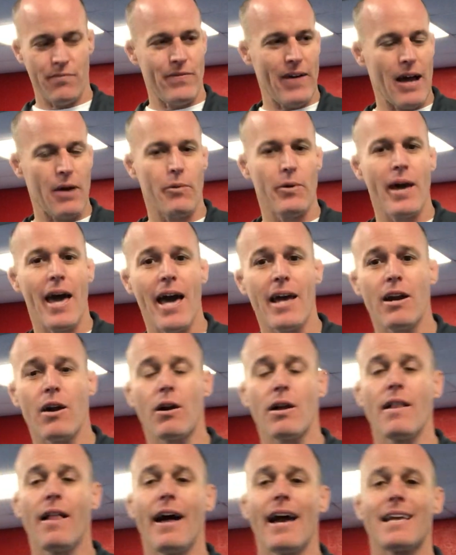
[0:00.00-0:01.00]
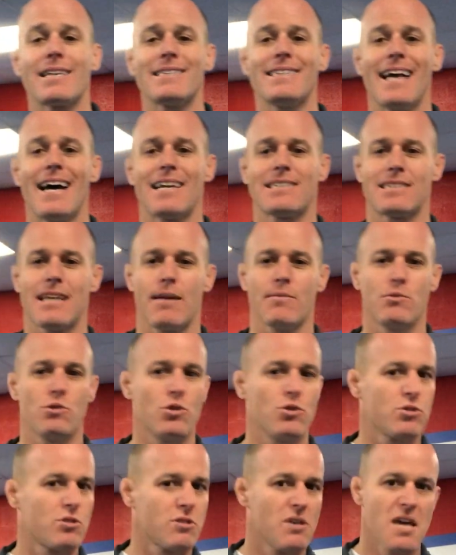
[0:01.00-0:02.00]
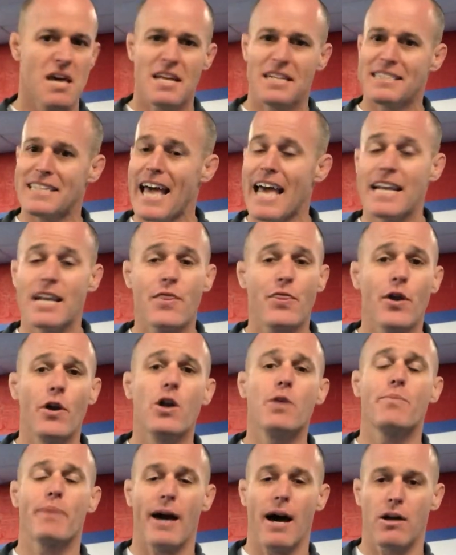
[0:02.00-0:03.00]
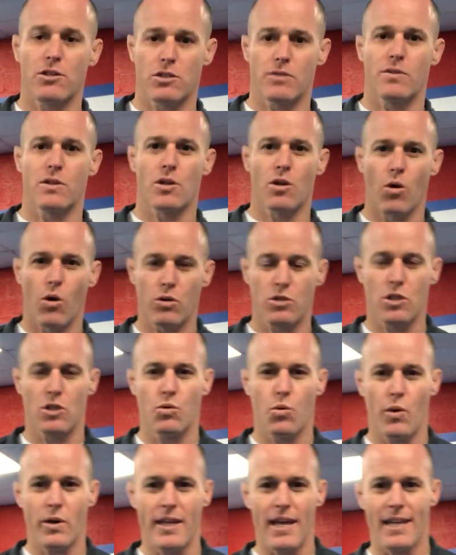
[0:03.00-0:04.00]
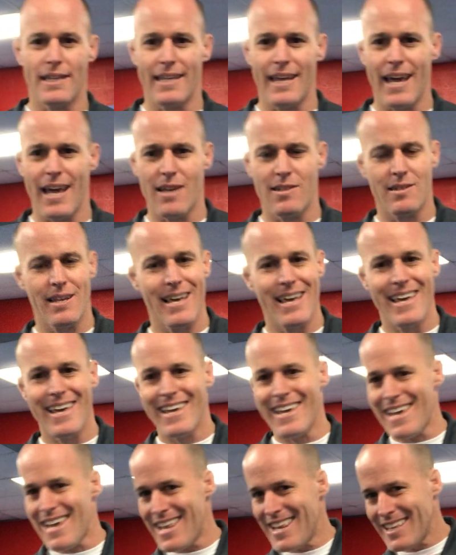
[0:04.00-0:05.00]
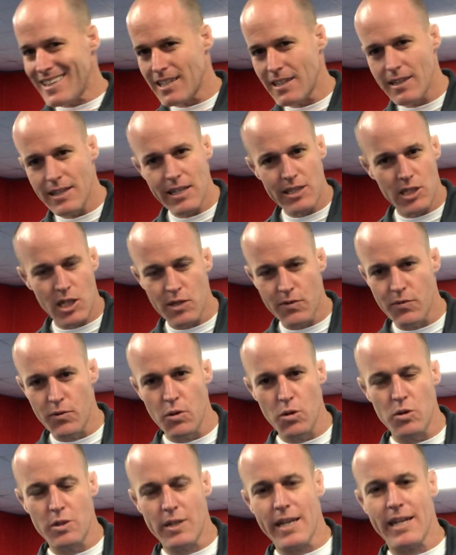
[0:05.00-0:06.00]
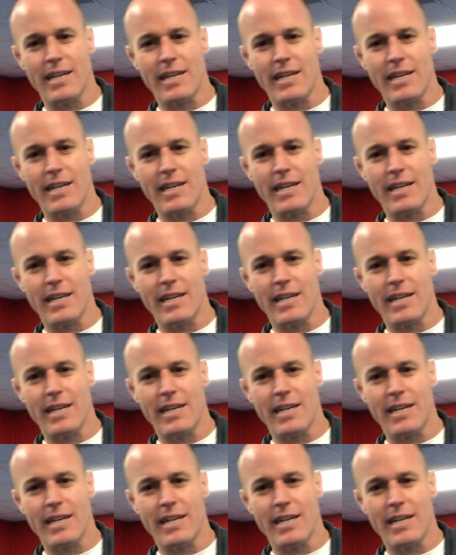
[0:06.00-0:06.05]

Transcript: In fact, we had our clients last time lose 10 to 30 pounds over the course of 28 days, eating delicious foods.